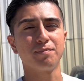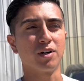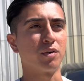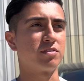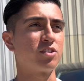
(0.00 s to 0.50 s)
but
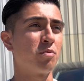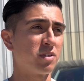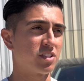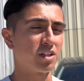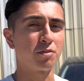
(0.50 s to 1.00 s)
with so
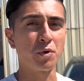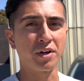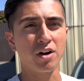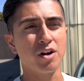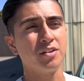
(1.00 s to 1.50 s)
much stuff
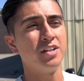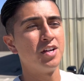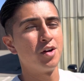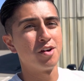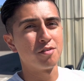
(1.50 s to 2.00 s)
going on
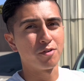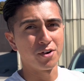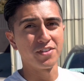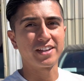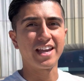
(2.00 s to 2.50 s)
for
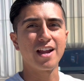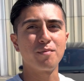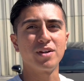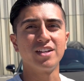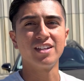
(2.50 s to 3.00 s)
the
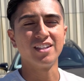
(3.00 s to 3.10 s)
Camry,